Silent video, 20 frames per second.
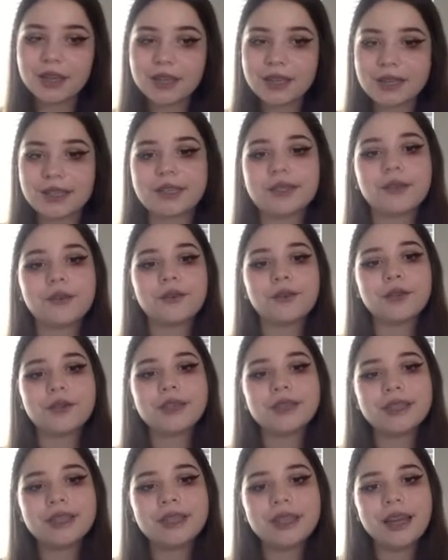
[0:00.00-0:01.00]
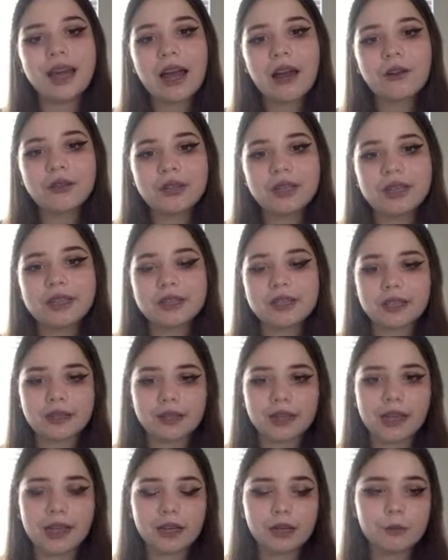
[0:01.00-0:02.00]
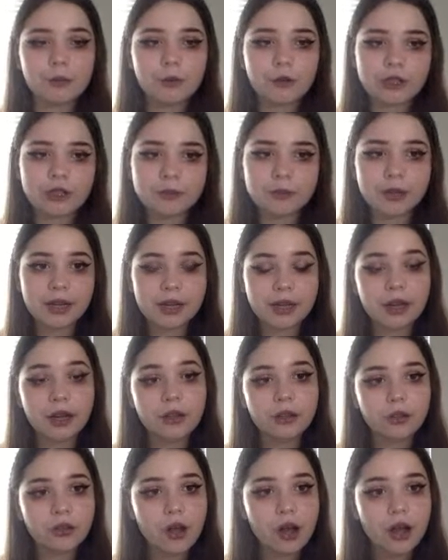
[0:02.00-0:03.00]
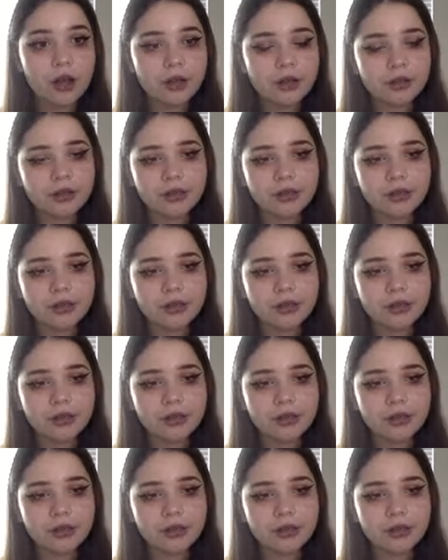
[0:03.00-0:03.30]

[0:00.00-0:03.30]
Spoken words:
So you see how these animals play a lot.